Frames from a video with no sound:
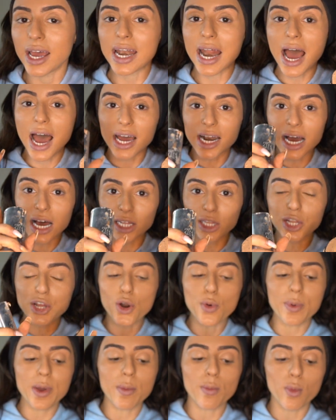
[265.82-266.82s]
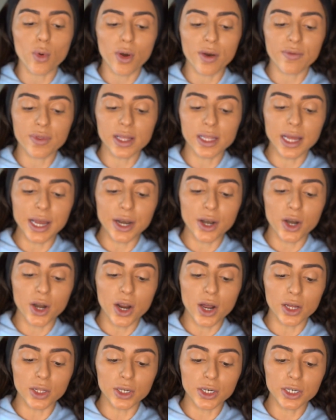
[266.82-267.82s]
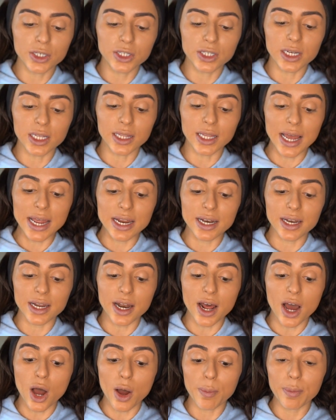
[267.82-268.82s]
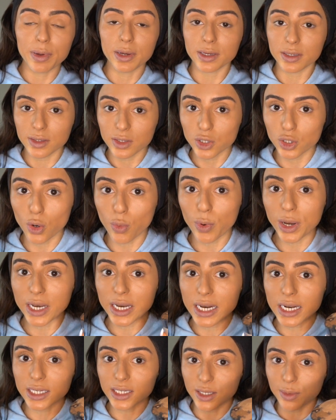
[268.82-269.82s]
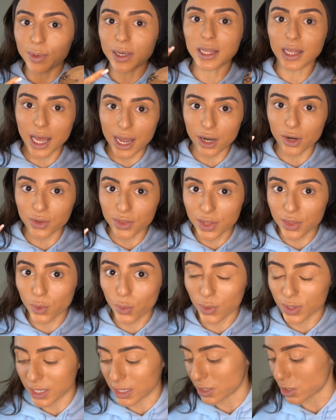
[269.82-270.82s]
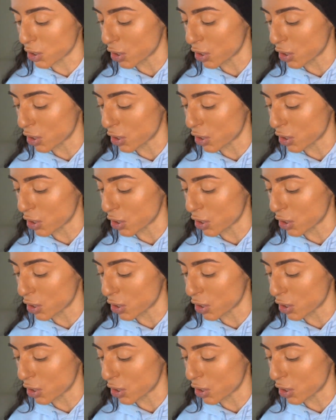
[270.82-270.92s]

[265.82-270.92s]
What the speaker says: and add a little bit more of the lighter color to lighten it up. So we need it to be lighter than the one that's